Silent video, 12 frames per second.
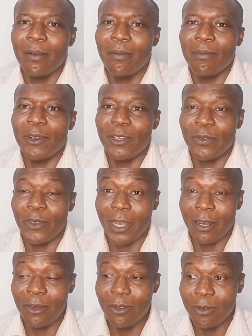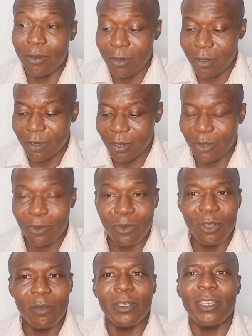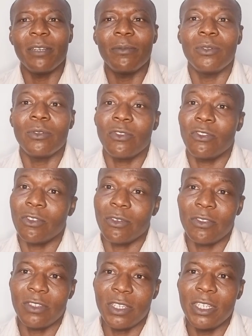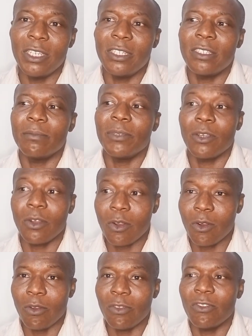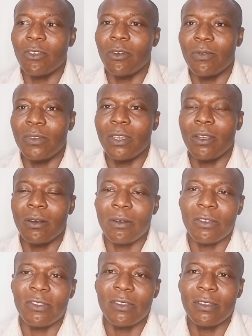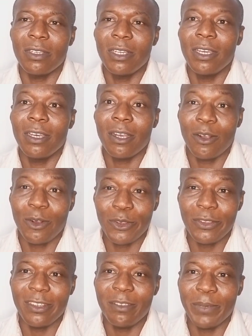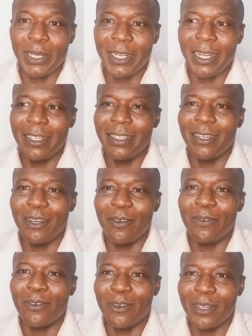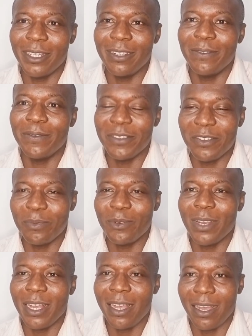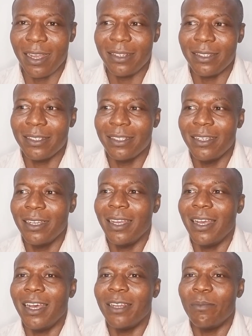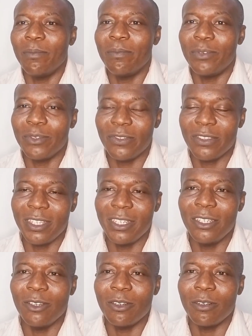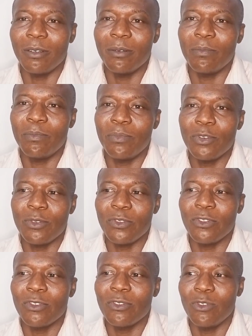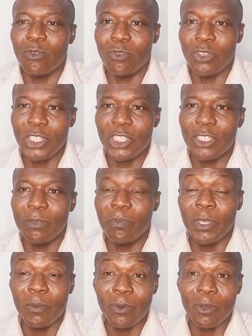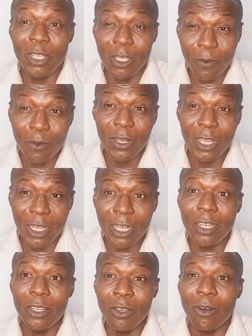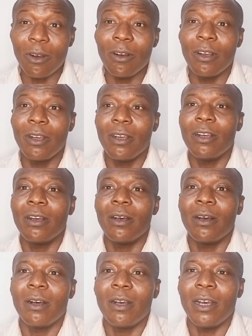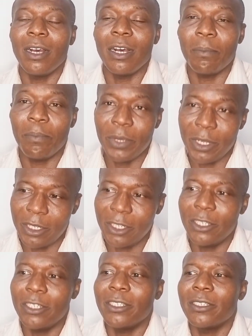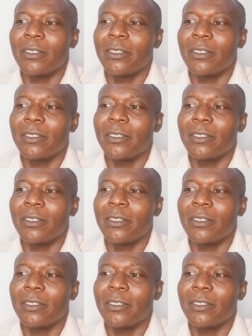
But if you are new, you will not be able to sustain it because of the cost especially of running Facebook ads and boosting your post to reach people even in your page.